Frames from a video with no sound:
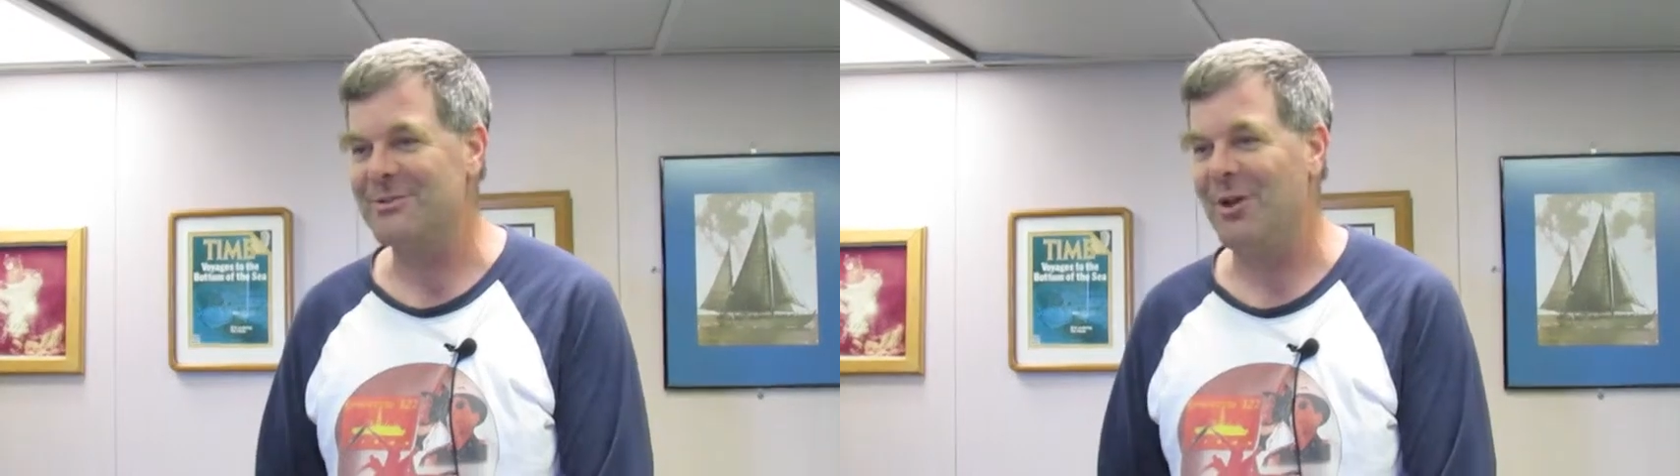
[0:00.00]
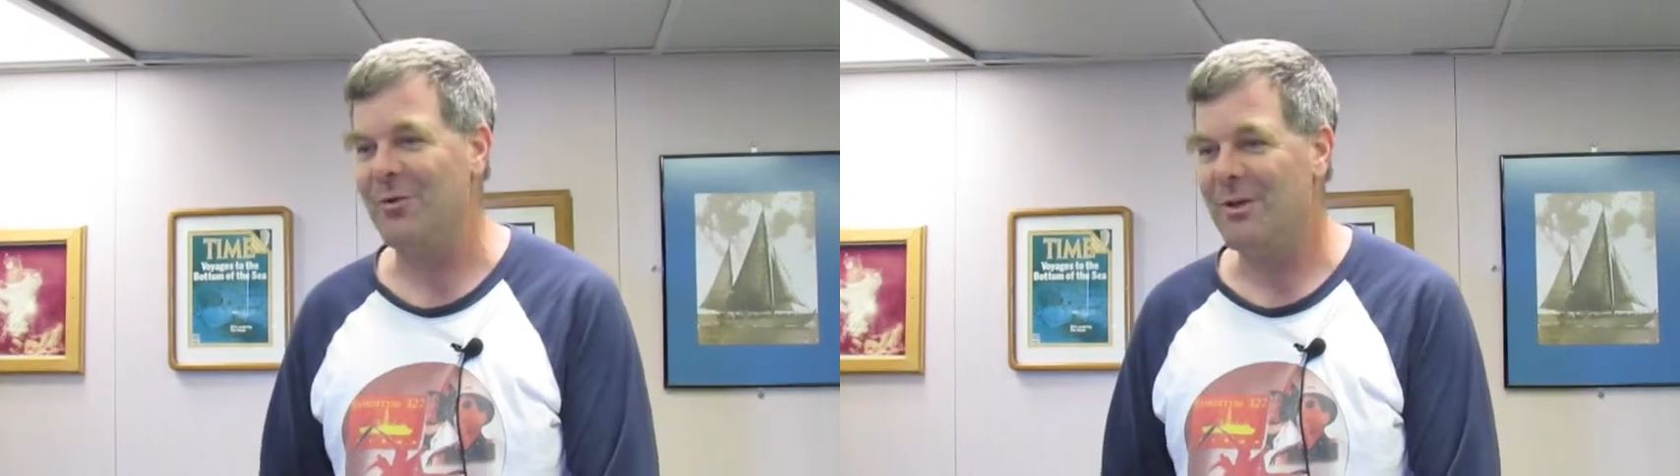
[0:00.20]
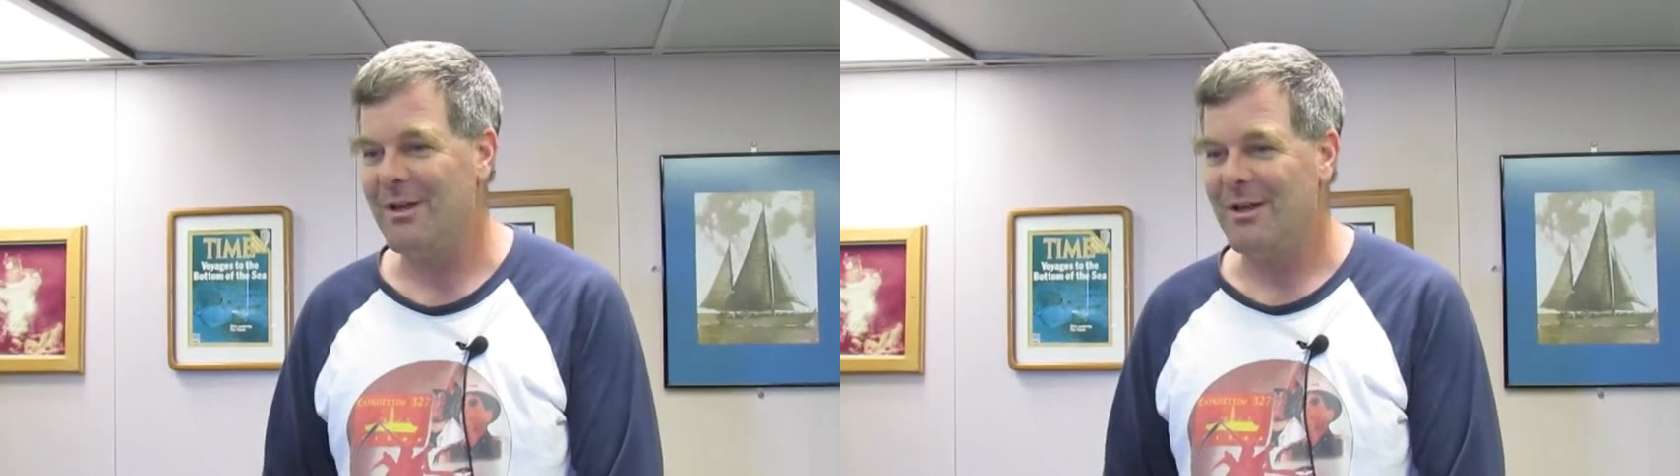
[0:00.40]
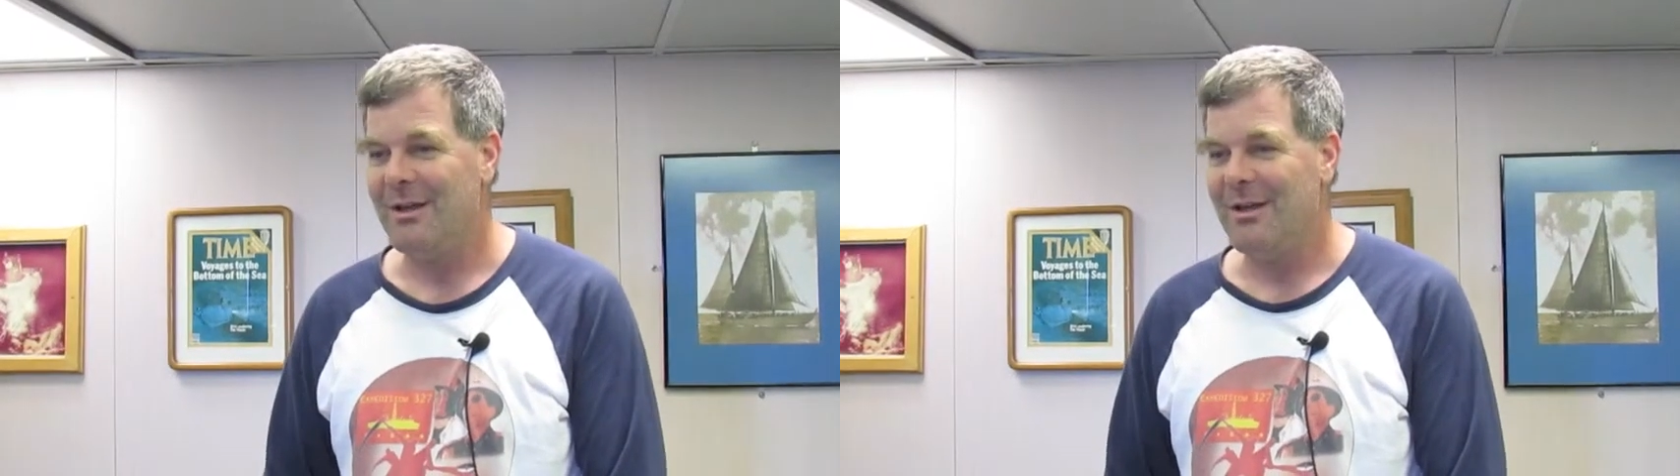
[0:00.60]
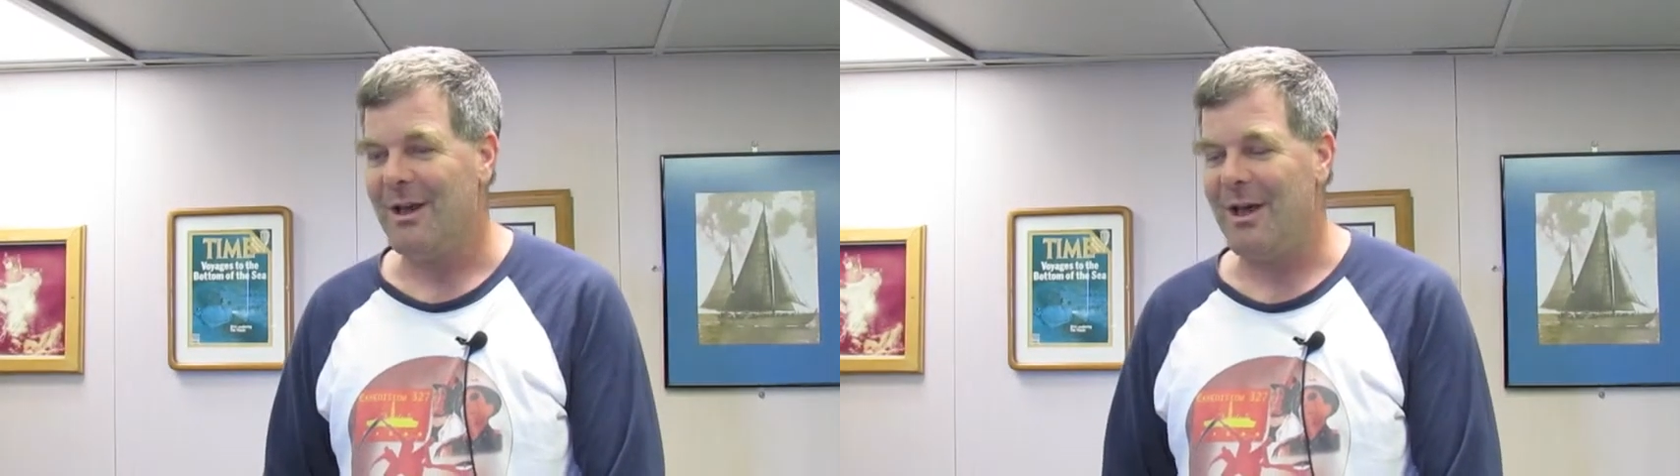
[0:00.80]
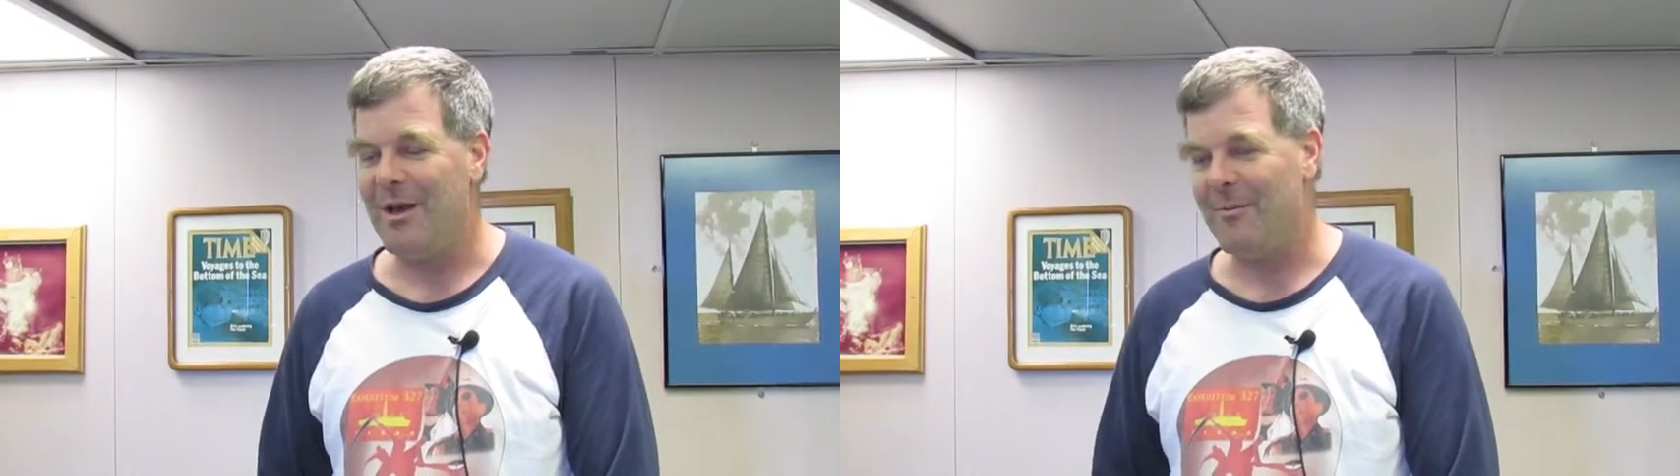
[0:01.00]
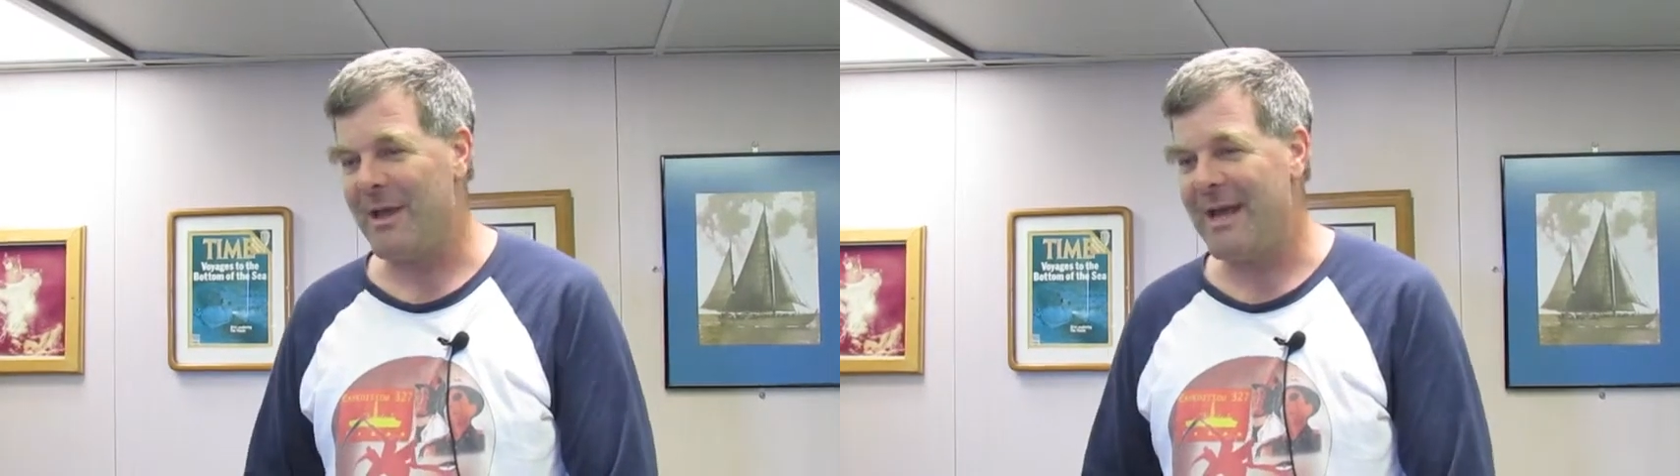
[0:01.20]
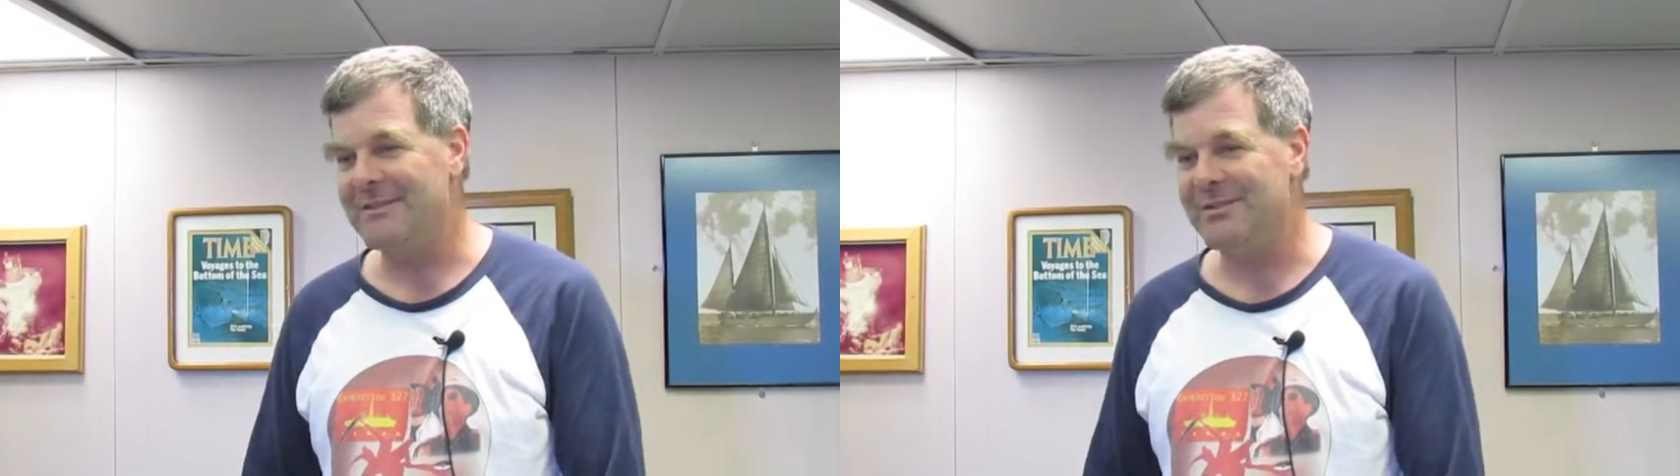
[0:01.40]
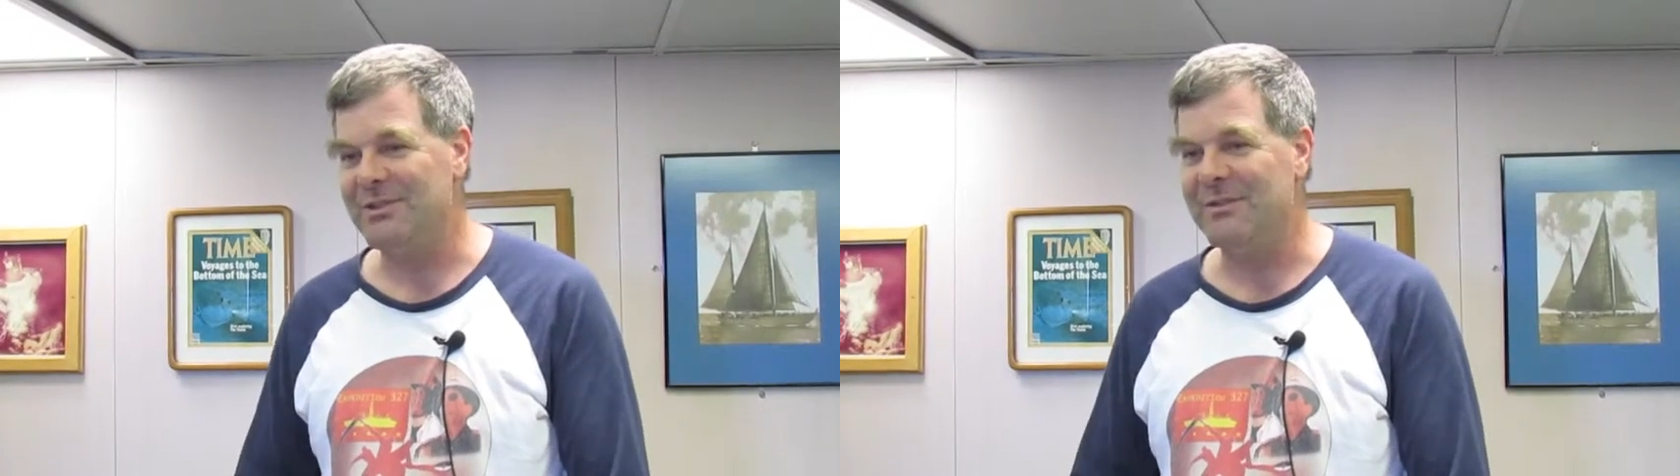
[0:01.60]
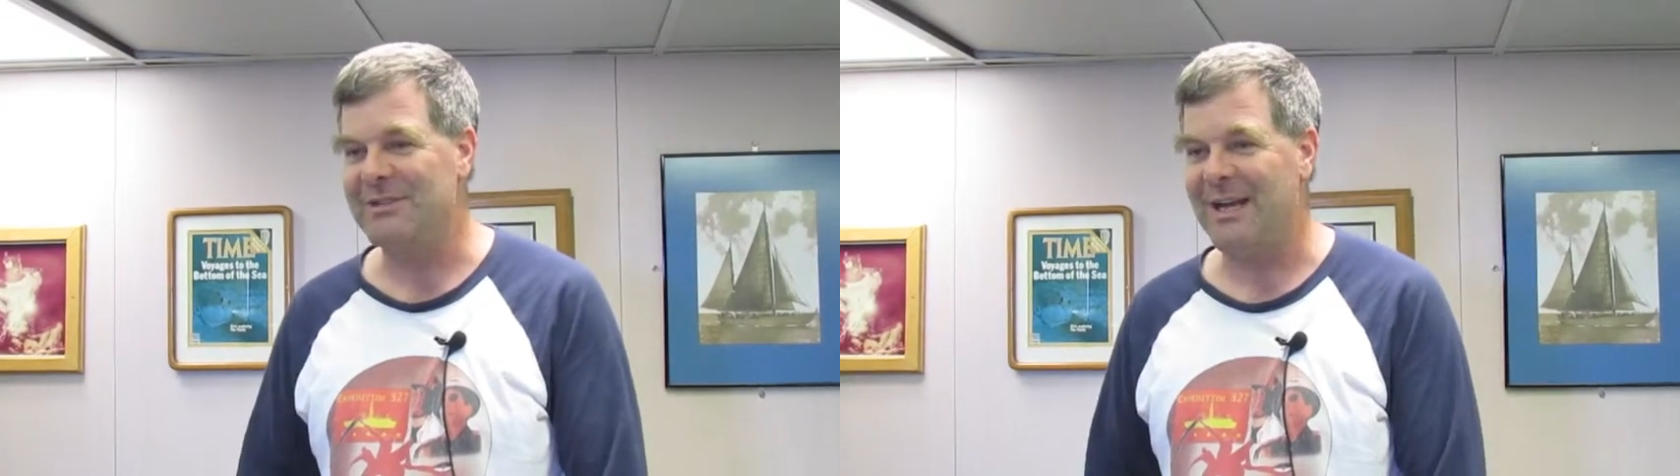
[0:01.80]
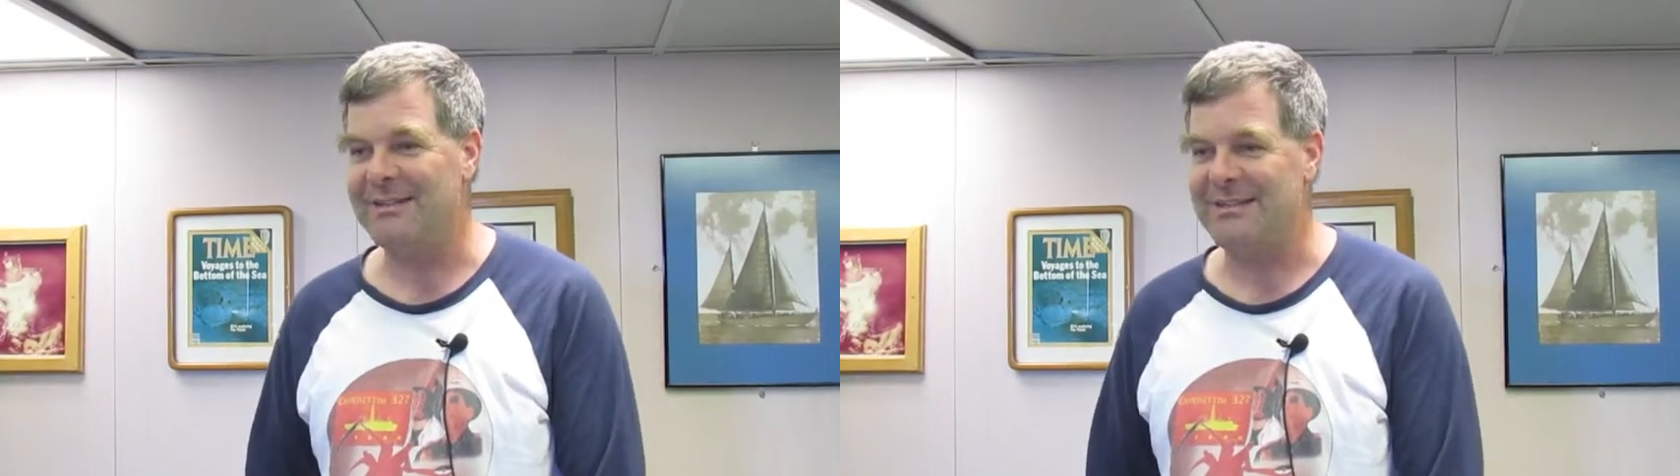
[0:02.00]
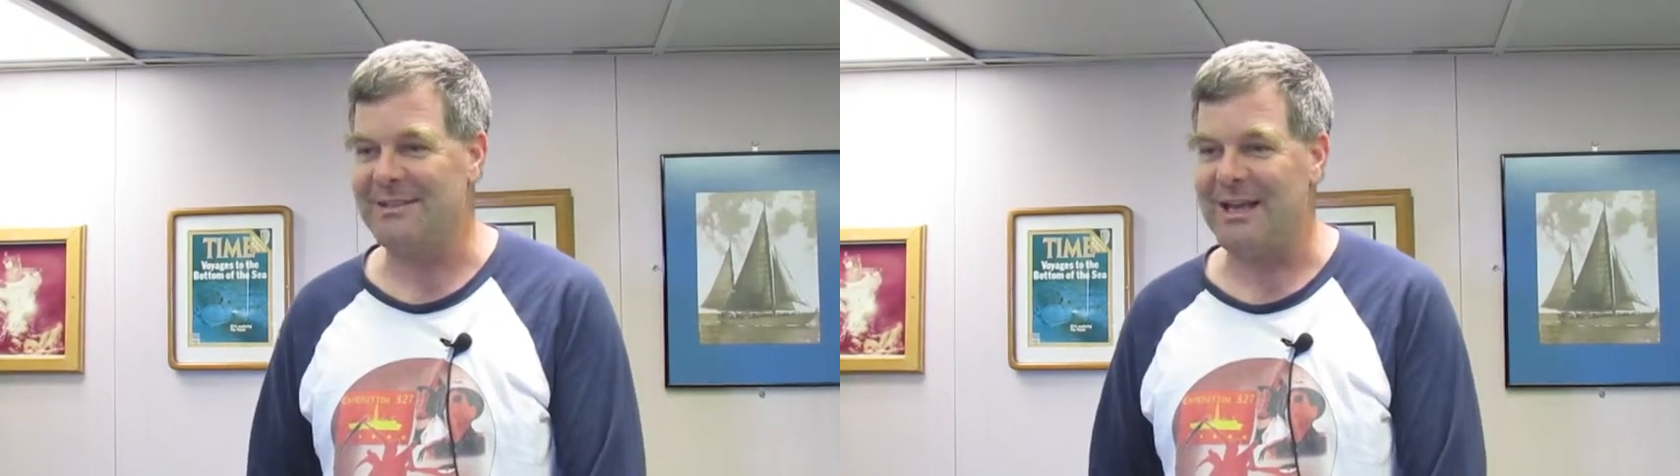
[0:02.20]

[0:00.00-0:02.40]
So as the chief scientist,